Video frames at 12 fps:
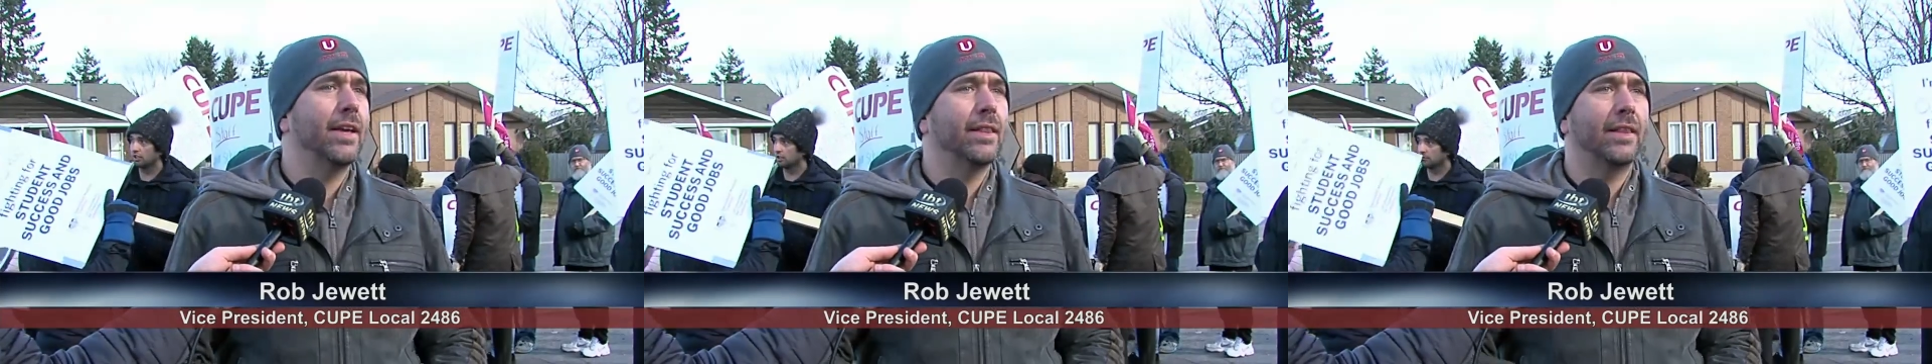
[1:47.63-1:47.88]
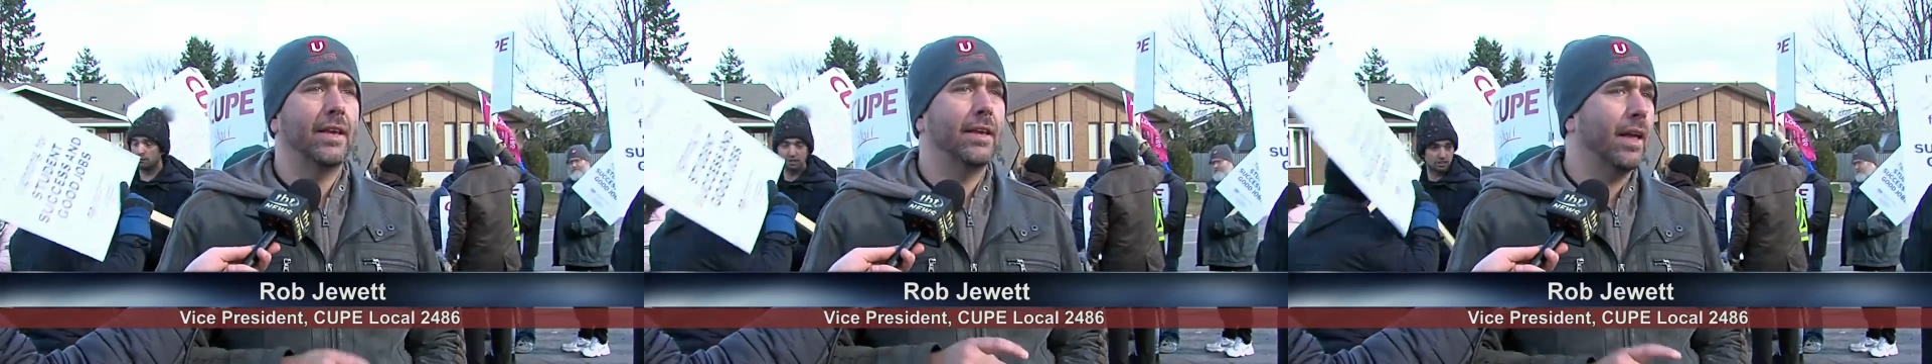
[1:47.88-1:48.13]

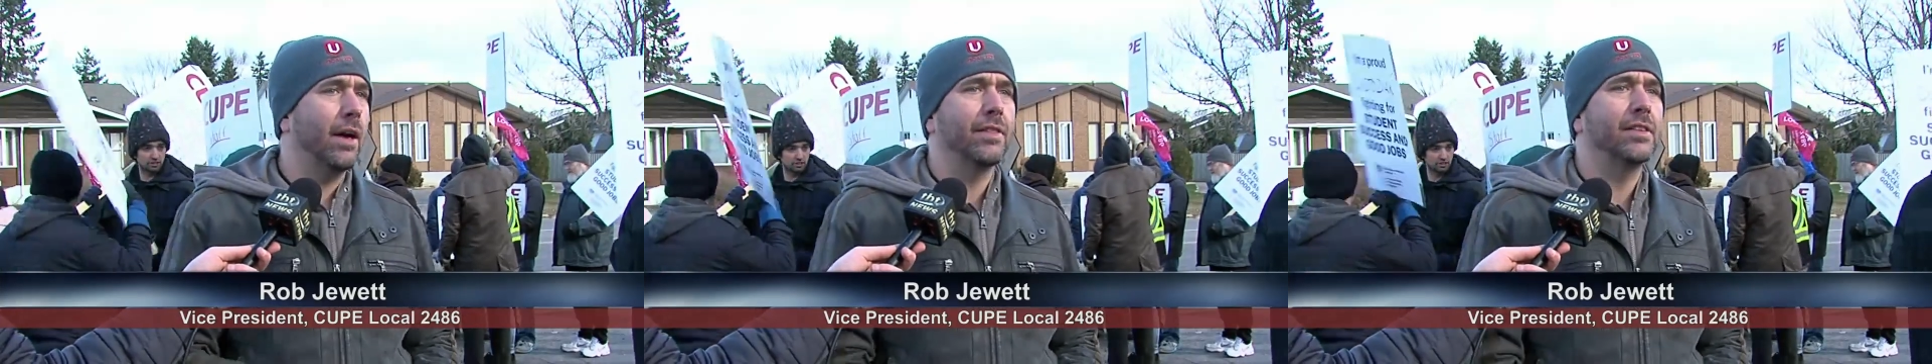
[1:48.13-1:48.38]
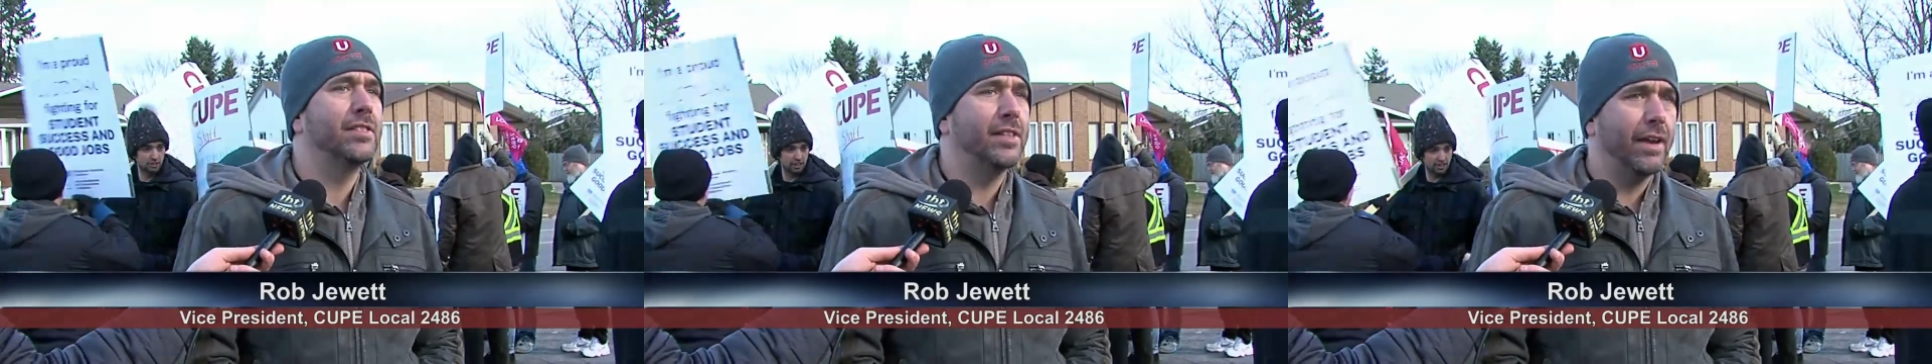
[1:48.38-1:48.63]
the health
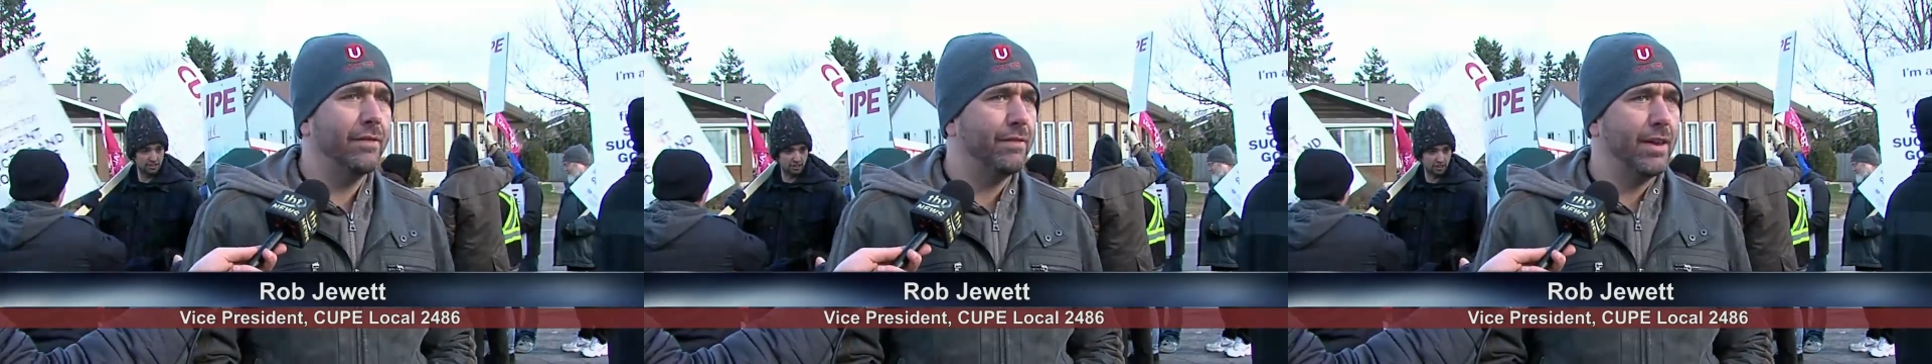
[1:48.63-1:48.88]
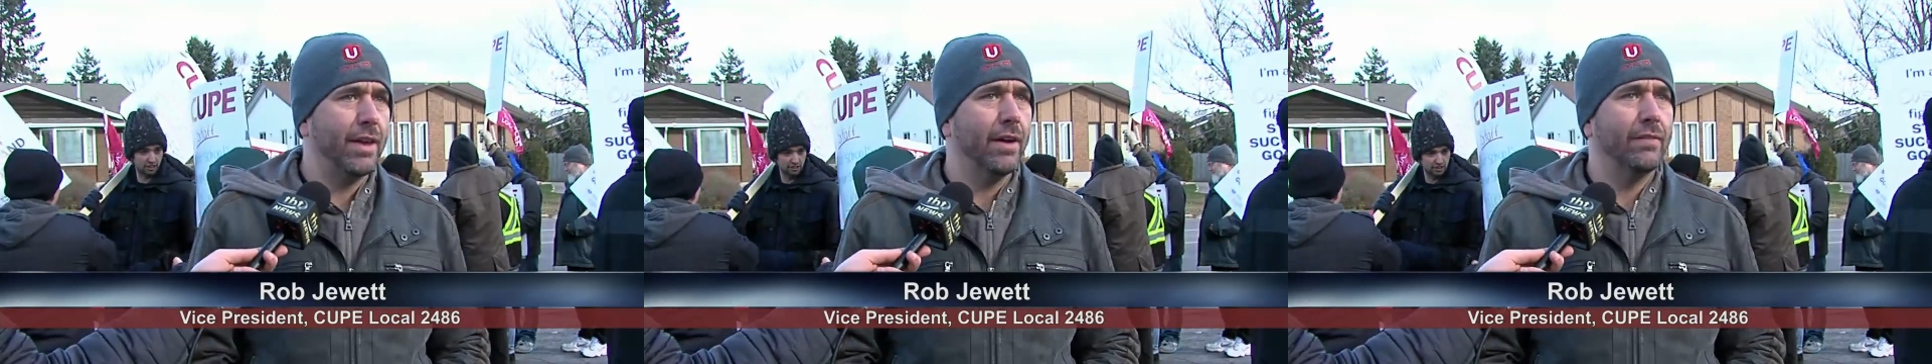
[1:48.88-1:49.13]
and
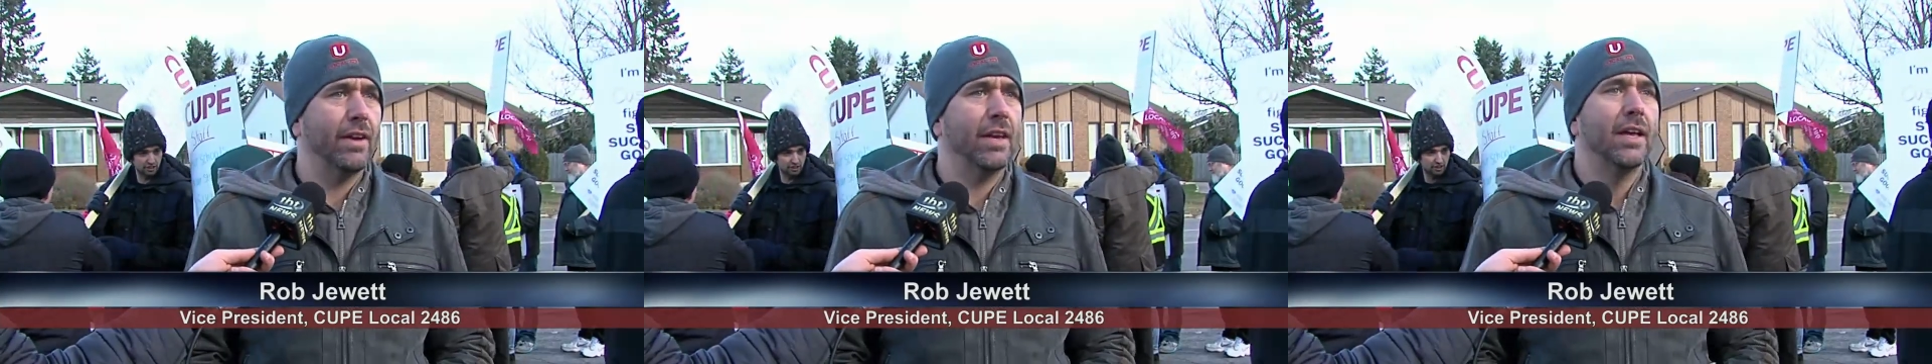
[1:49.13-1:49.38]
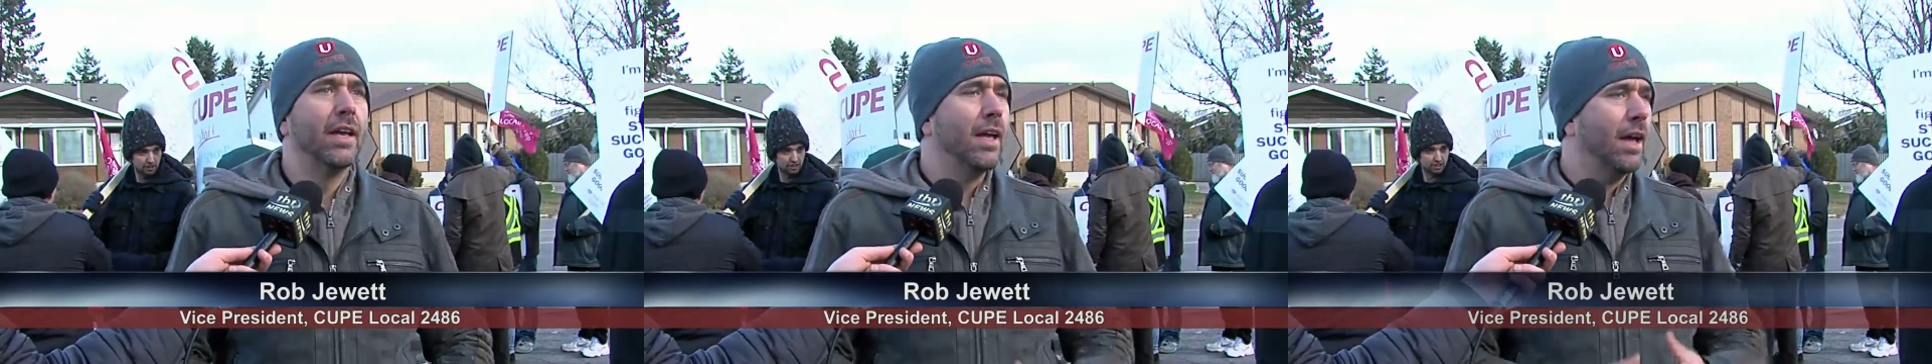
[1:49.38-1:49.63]
safety of it,
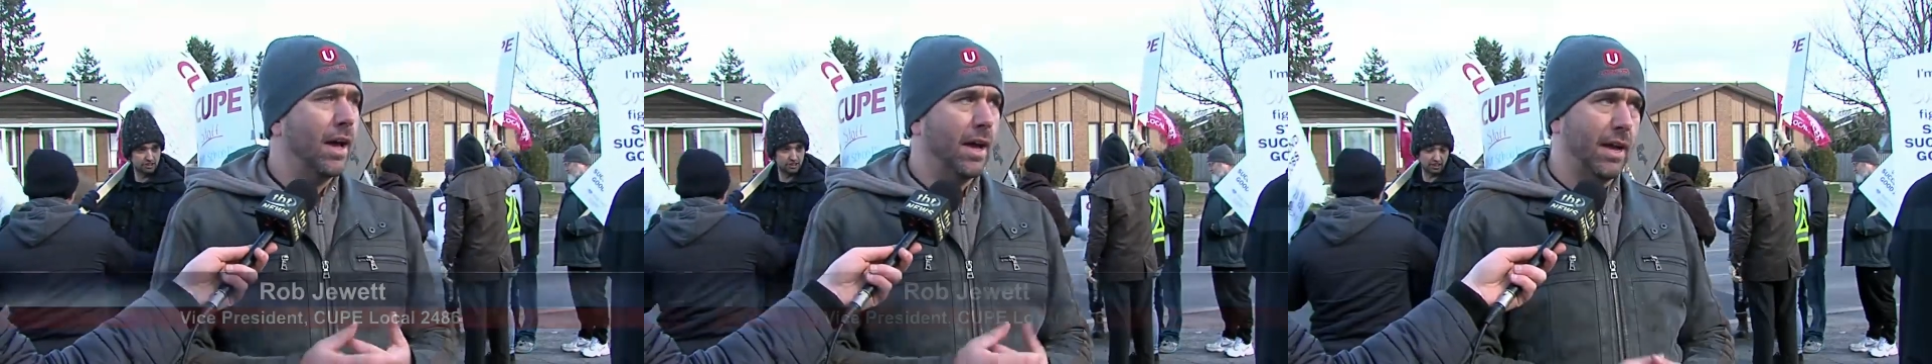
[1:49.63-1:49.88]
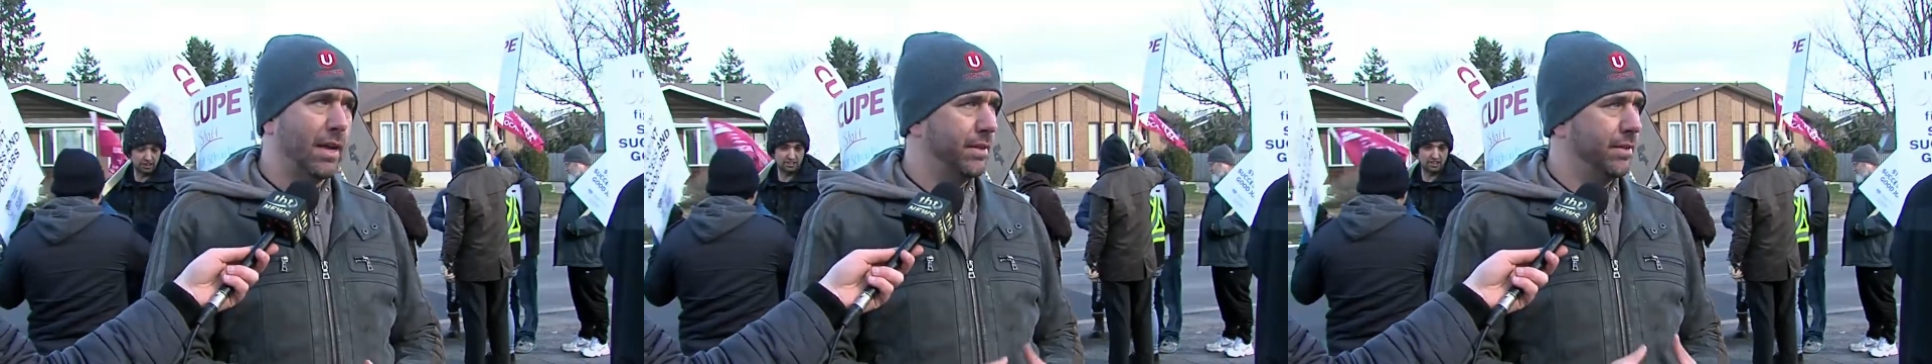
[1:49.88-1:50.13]

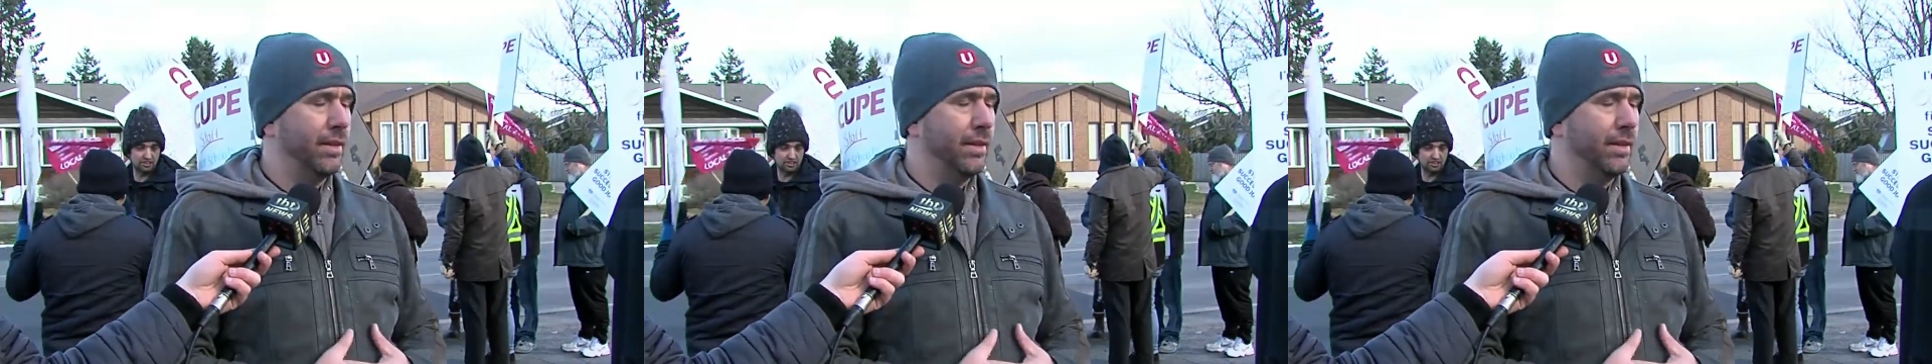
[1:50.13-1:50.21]
uh,